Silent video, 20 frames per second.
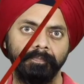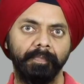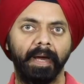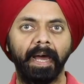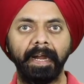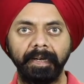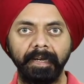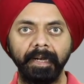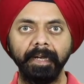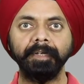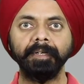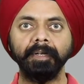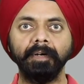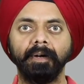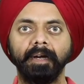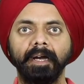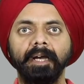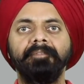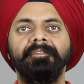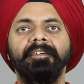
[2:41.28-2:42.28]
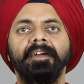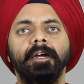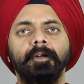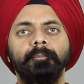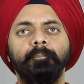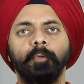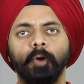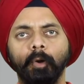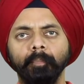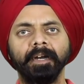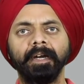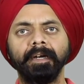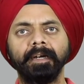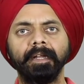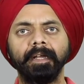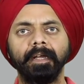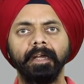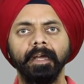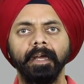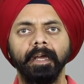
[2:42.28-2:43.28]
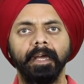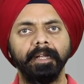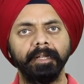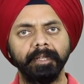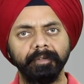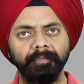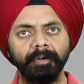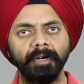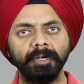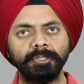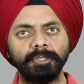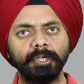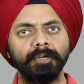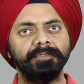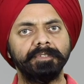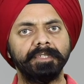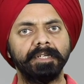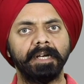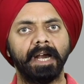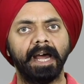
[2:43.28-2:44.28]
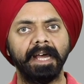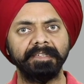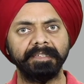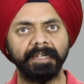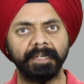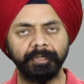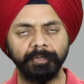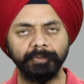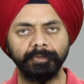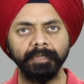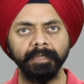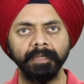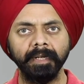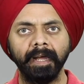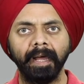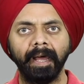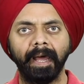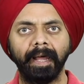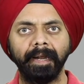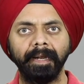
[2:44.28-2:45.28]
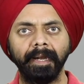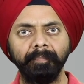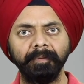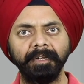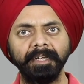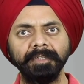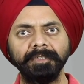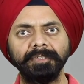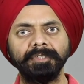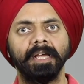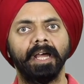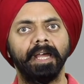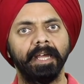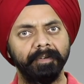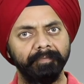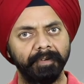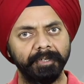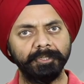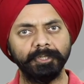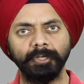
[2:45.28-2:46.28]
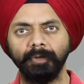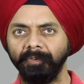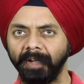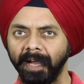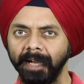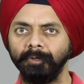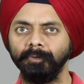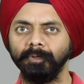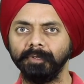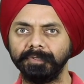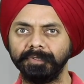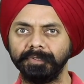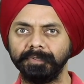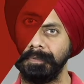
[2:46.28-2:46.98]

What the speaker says: and later it figured prominently in the works of Sir Isaac Newton and Leibniz's invention of calculus.